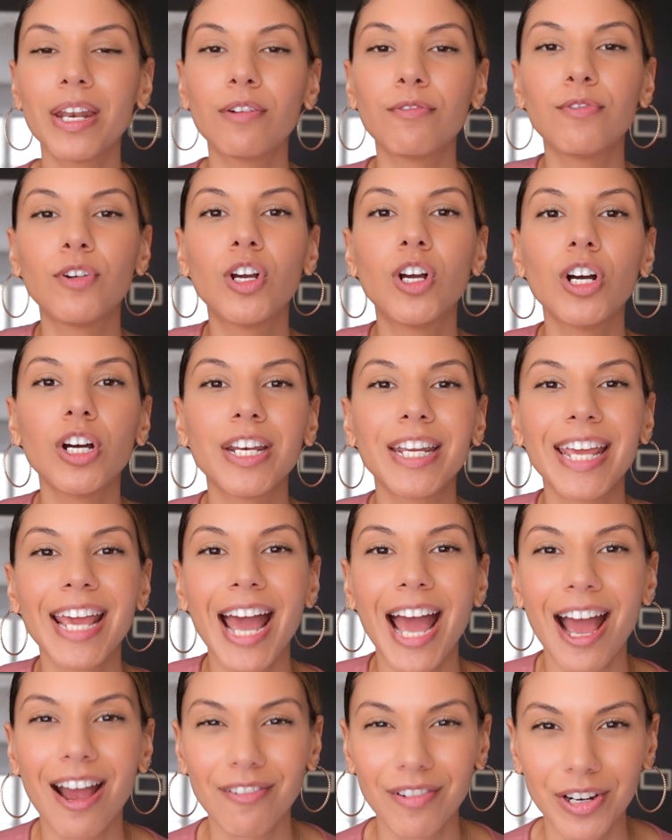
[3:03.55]
of good
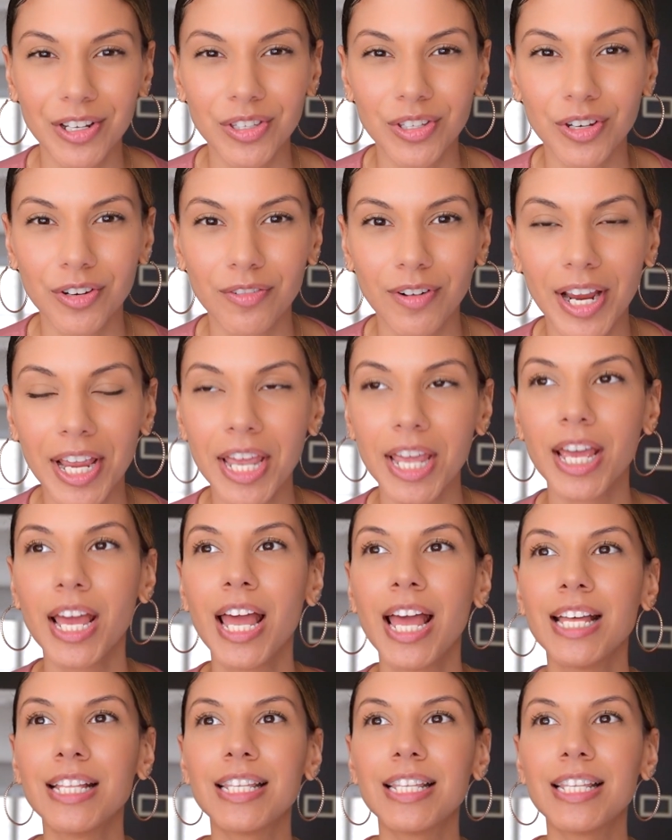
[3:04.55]
character, right?